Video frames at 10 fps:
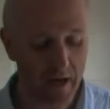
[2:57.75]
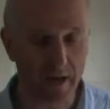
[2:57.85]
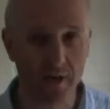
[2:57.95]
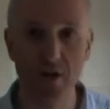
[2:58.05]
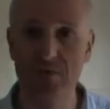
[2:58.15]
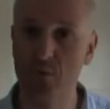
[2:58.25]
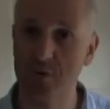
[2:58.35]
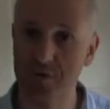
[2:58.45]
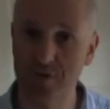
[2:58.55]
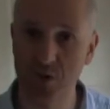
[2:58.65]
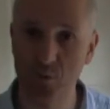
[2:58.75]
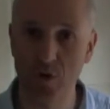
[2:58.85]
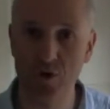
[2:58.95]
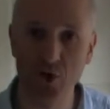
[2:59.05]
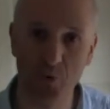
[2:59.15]
I could if I wanted to
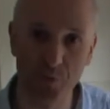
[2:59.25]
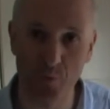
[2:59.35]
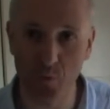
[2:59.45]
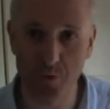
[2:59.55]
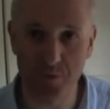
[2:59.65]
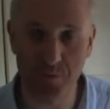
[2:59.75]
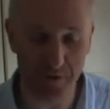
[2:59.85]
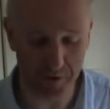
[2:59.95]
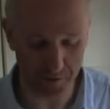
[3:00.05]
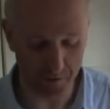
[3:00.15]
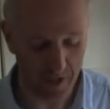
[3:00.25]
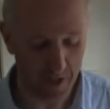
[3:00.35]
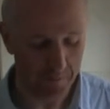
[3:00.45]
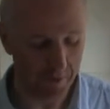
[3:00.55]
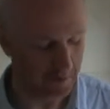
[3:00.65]
wash up the water bottle,
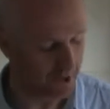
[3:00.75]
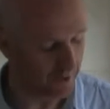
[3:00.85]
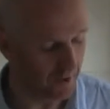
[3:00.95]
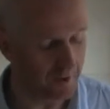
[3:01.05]
but to be